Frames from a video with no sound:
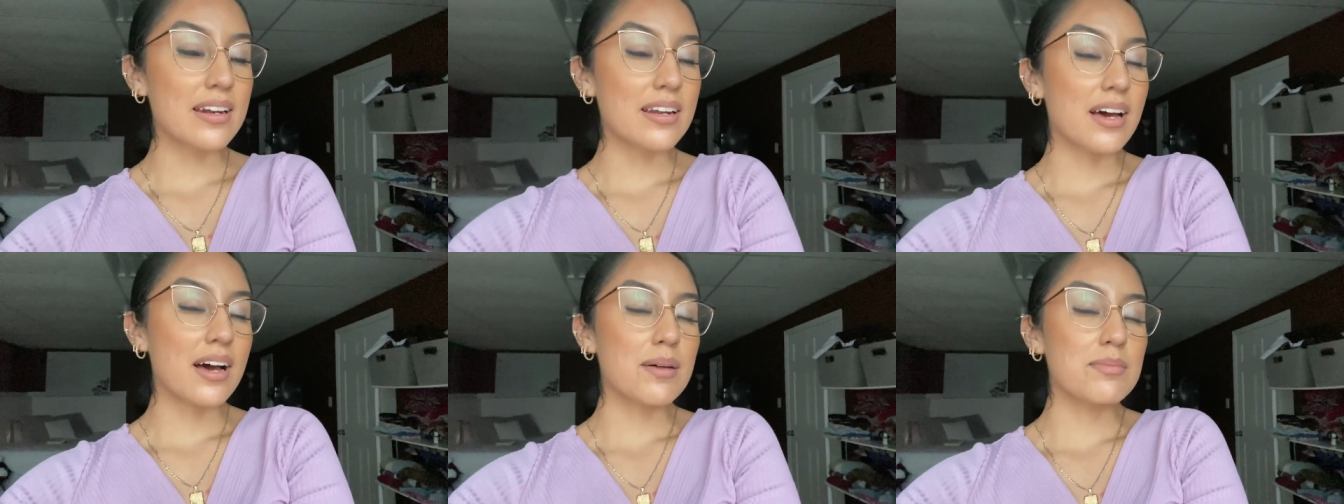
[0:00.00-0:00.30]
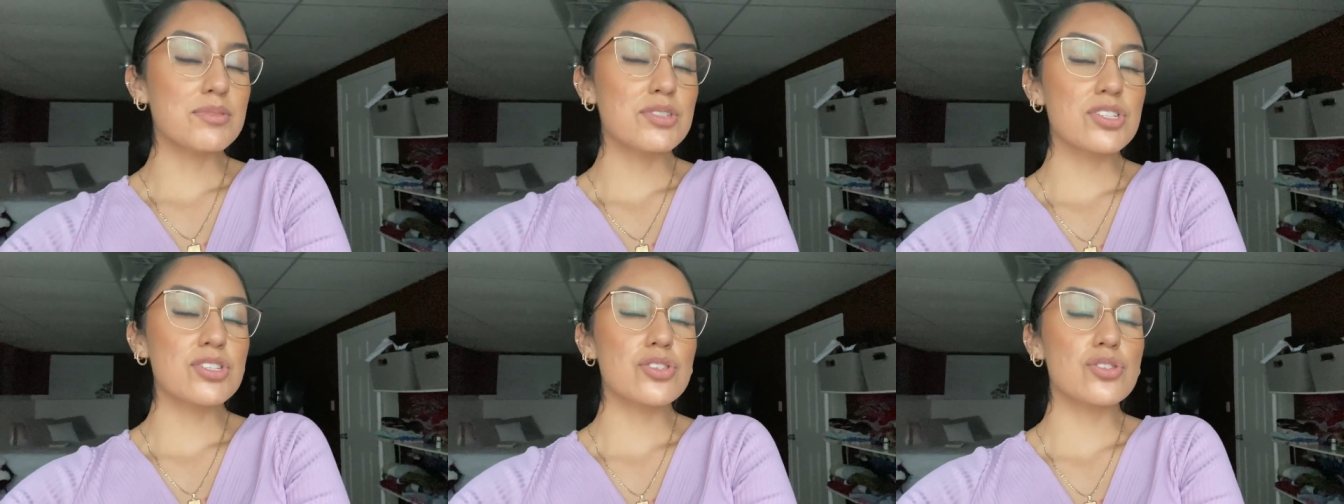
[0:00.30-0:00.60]
I'm
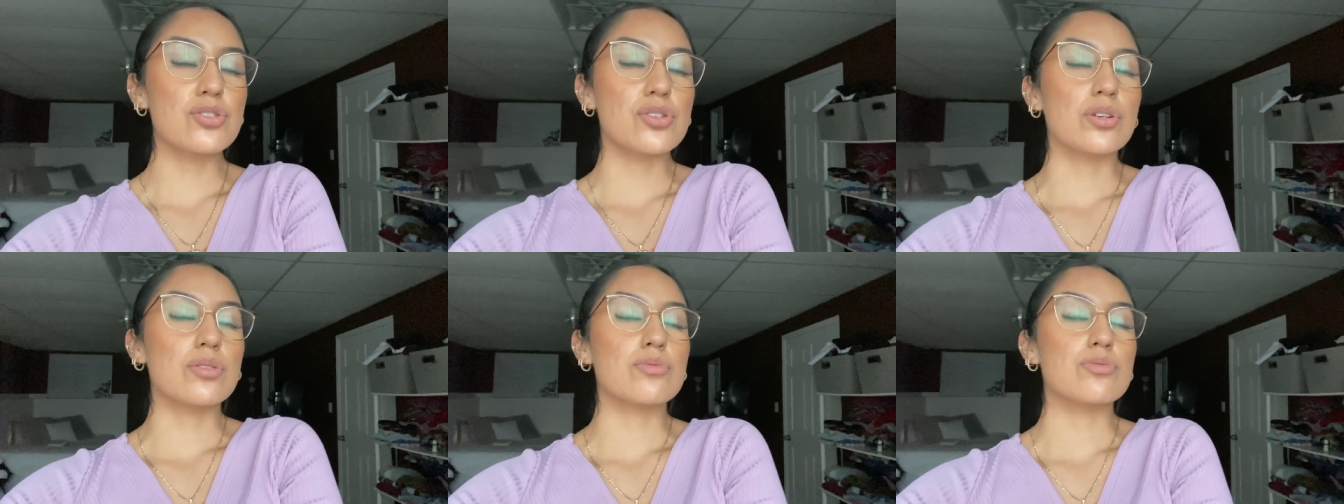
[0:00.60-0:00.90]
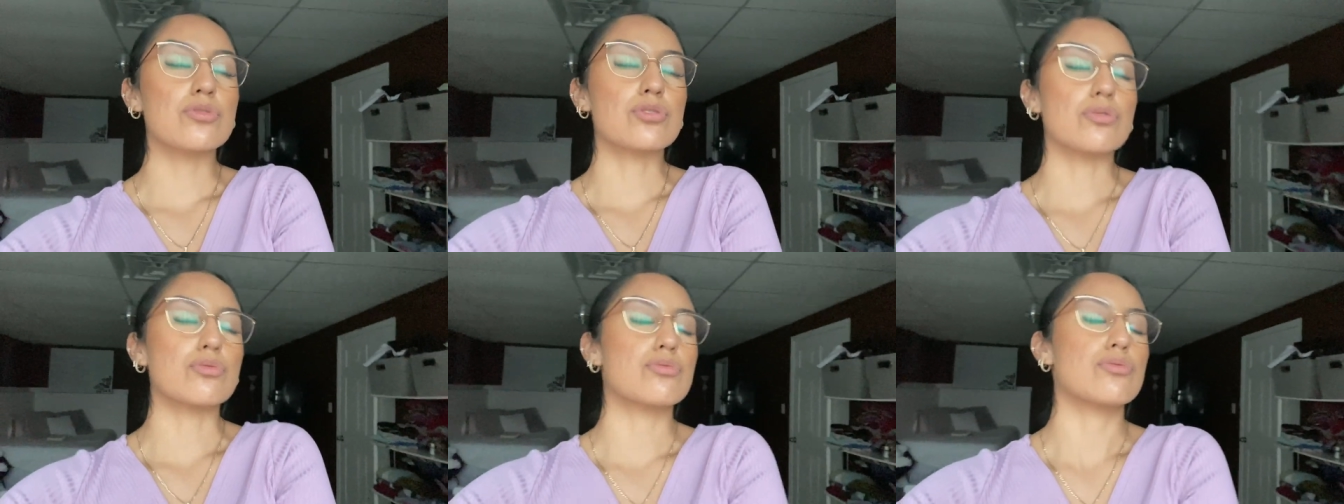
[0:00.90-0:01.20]
just so,
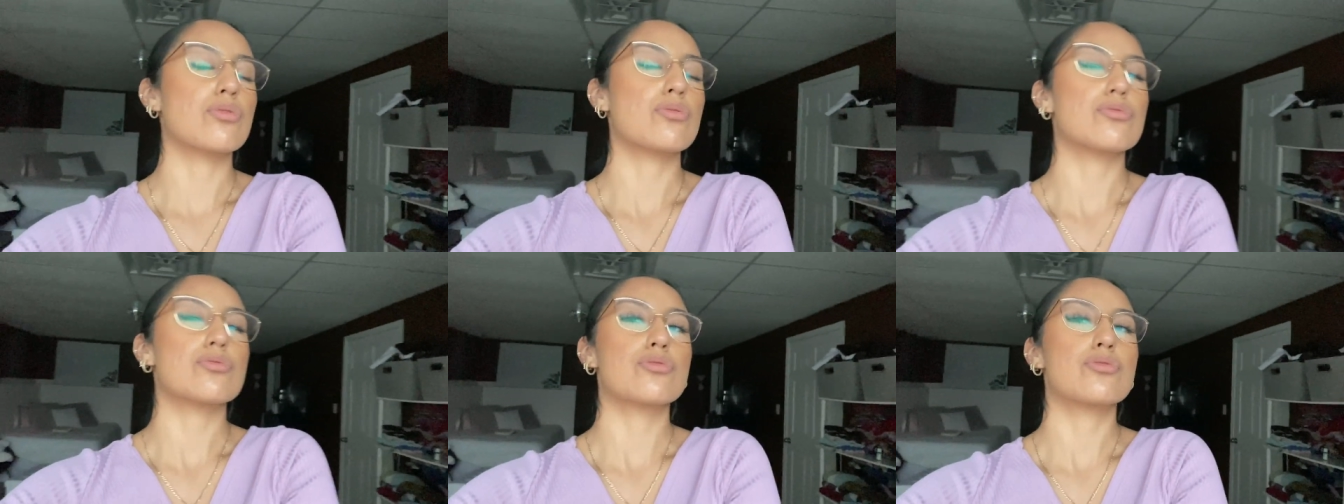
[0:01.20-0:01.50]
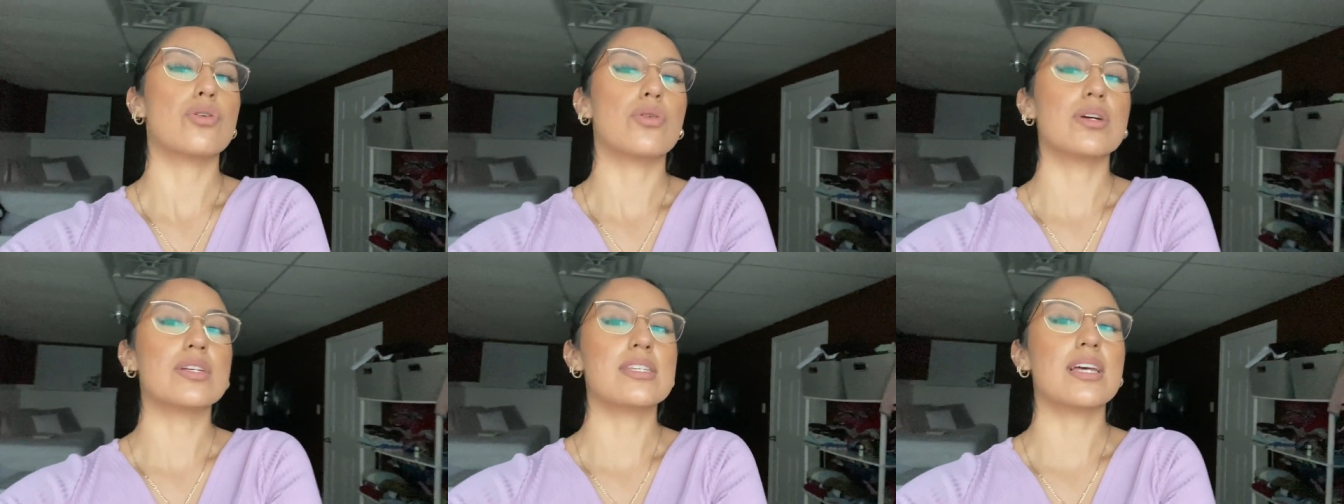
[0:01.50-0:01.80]
so, so, so
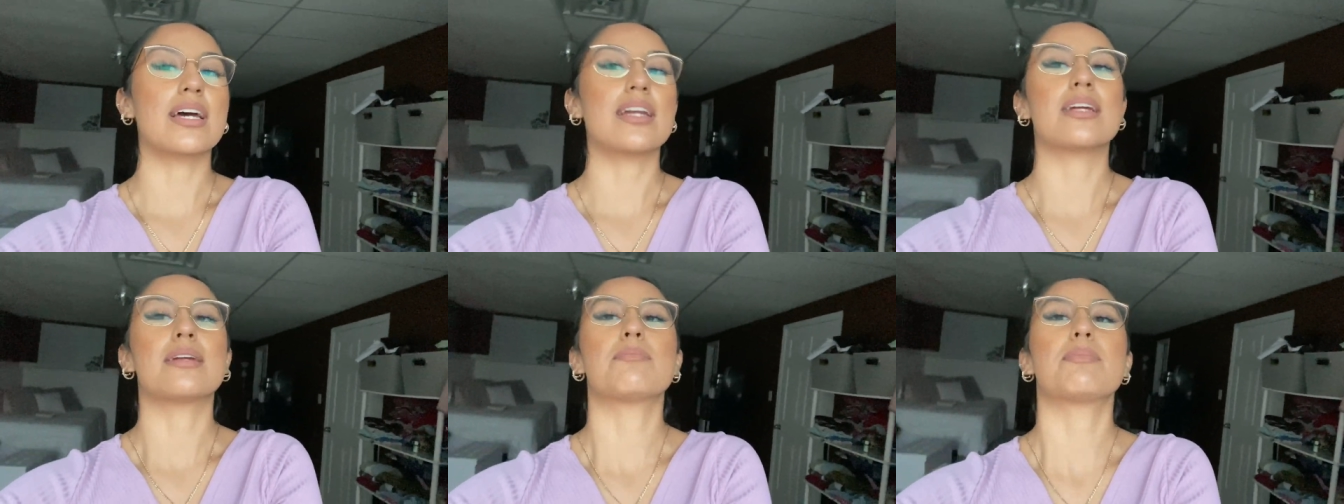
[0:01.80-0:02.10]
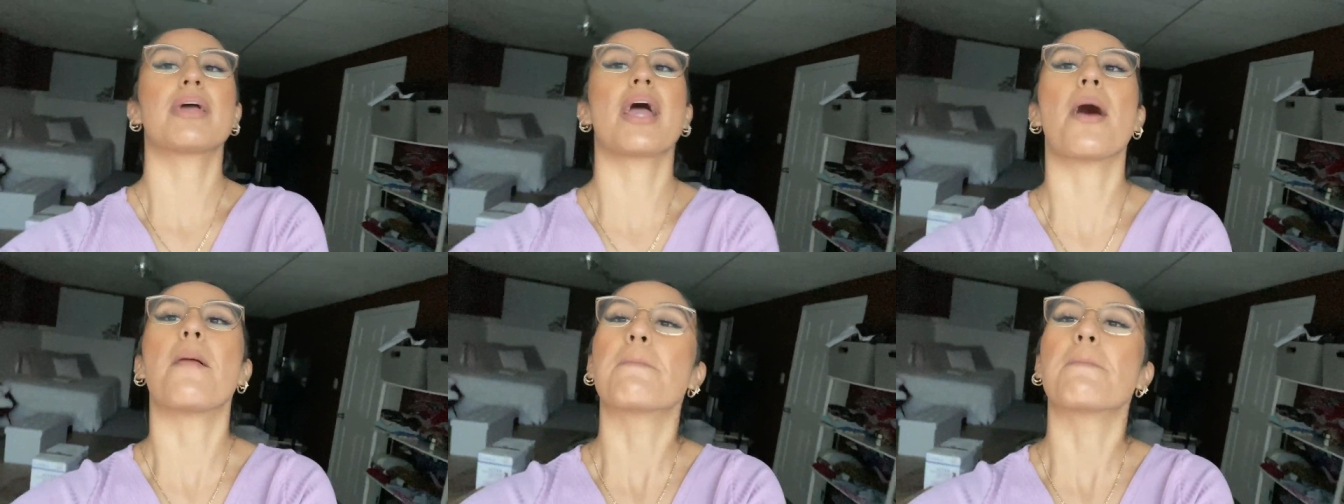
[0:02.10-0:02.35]
excited. But yeah,